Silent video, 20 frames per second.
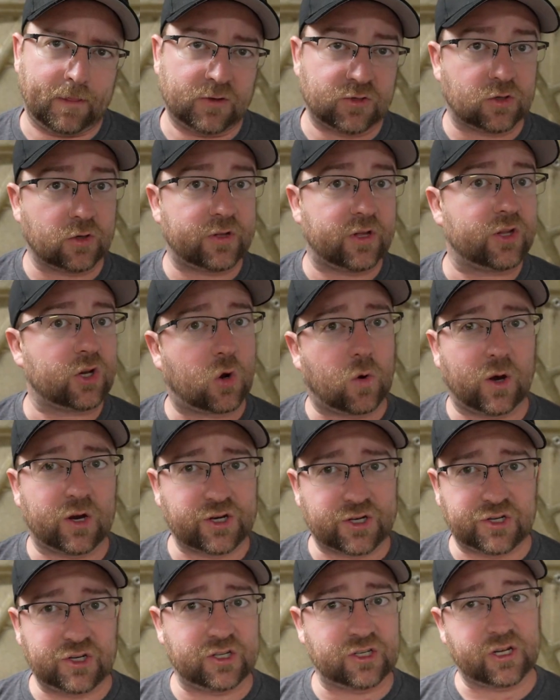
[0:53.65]
So then the
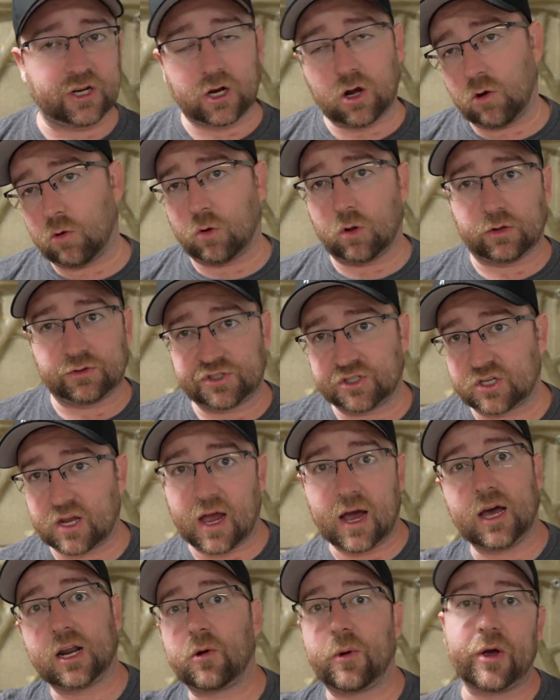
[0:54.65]
question is like, oh, well, just
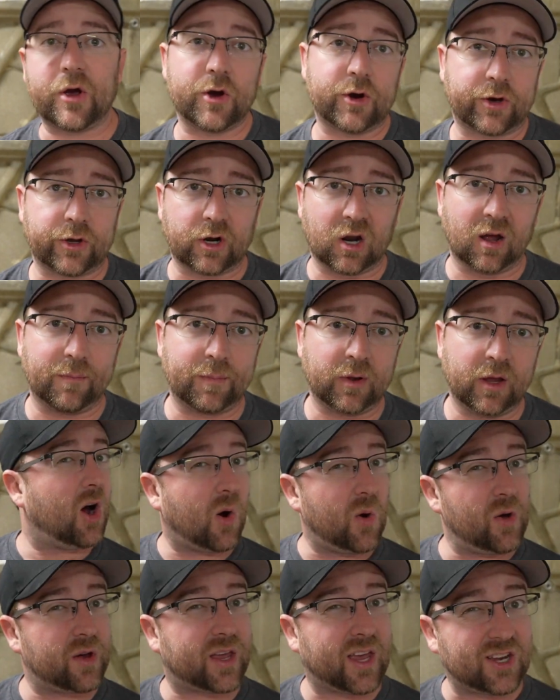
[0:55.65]
how do I hook it up?
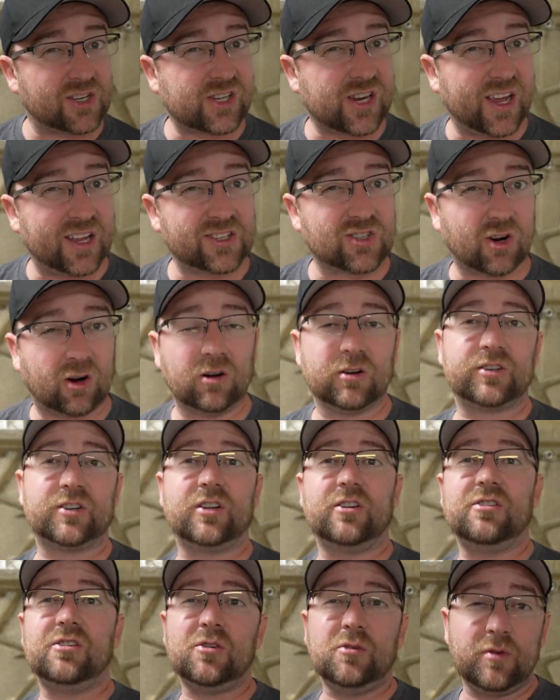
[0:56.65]
Oil catch cans aren't
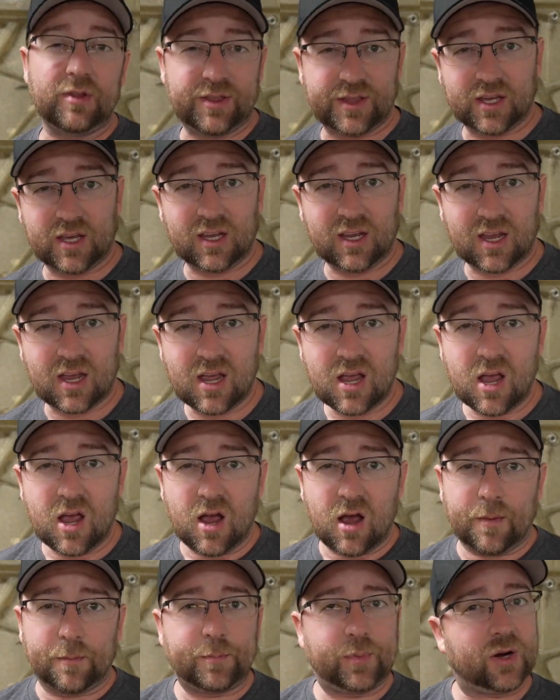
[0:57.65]
a new thing,
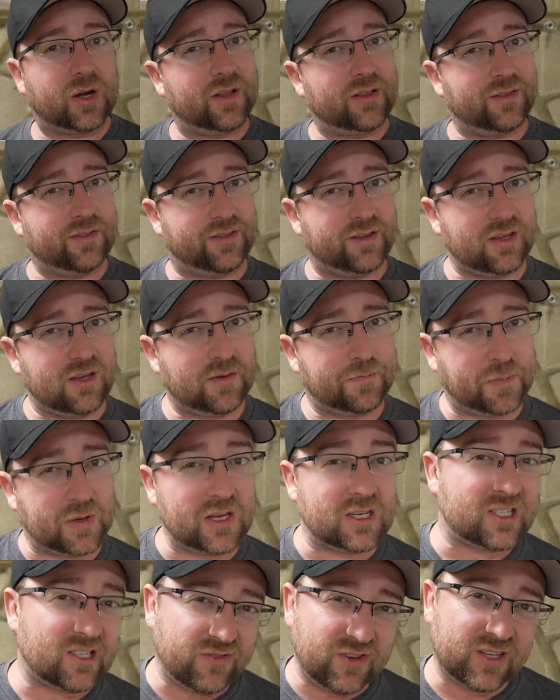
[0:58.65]
but the
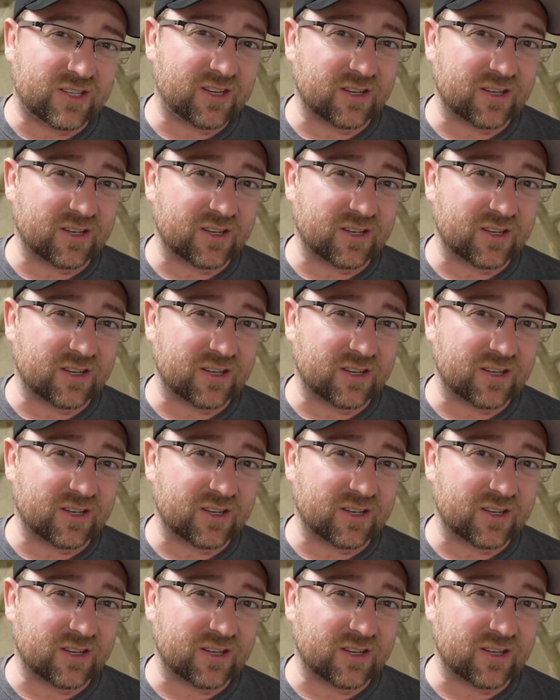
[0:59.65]
PCV